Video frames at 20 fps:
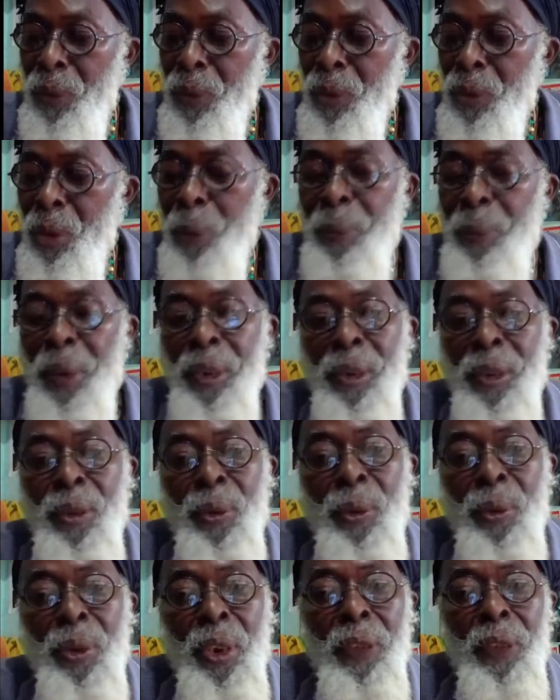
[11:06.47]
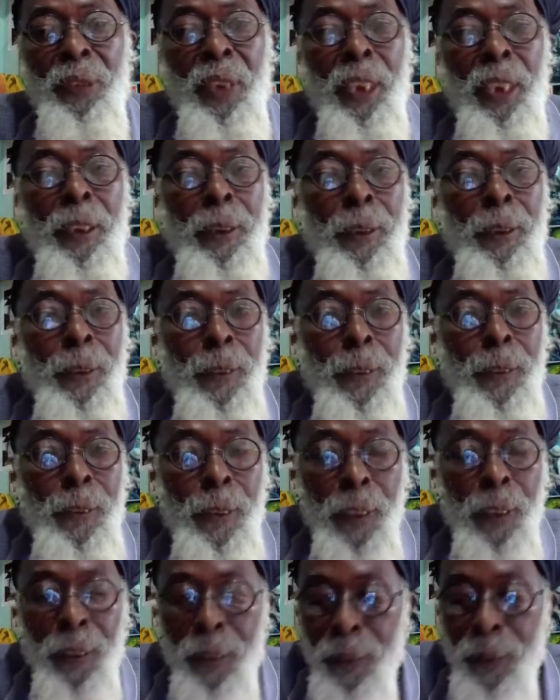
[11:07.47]
So part of the code of conduct is
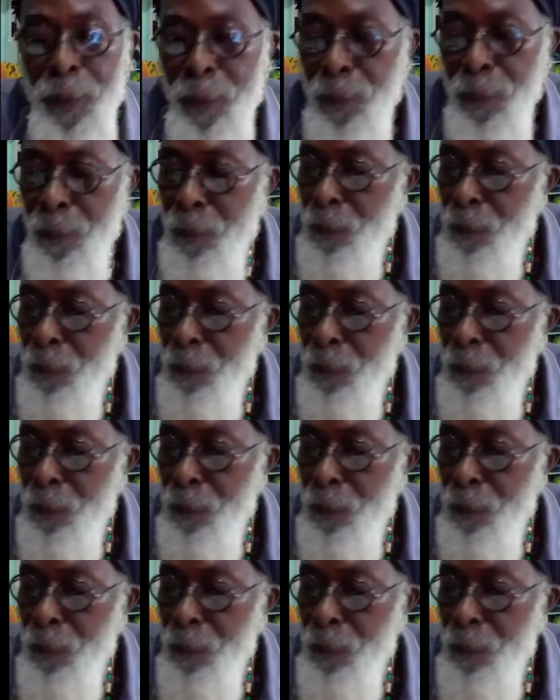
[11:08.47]
that.